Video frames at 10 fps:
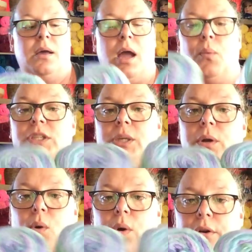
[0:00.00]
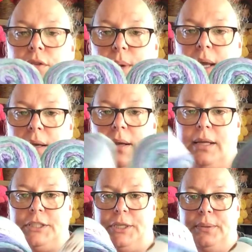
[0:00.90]
I wish I would have ordered 3,
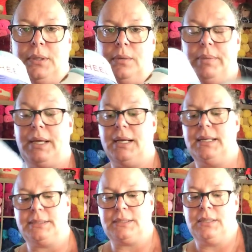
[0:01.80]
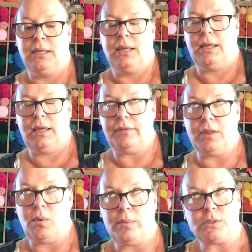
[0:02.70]
not 2, because even
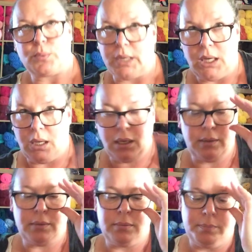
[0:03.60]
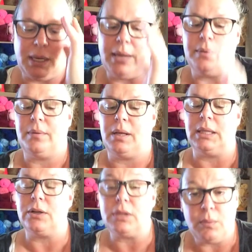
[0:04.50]
though I was reading, but I
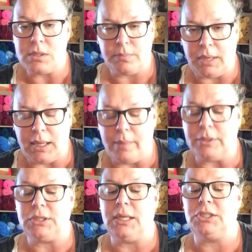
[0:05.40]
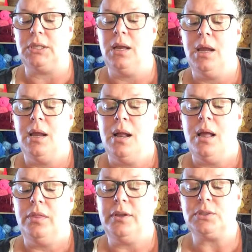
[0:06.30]
clearly wasn't paying that much attention,
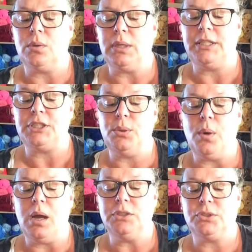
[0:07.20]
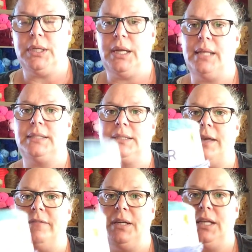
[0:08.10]
there's only
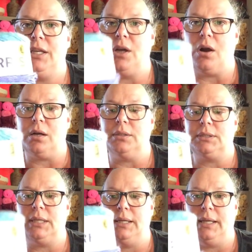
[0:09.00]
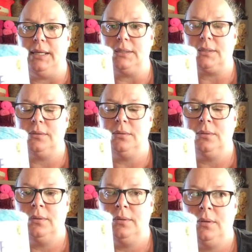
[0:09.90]
270 yards in these.
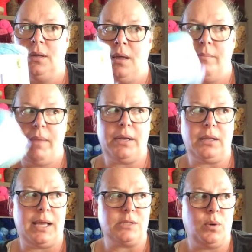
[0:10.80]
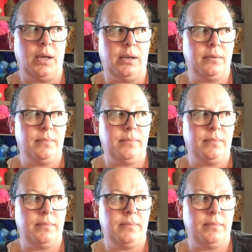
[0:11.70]
Mandala has what?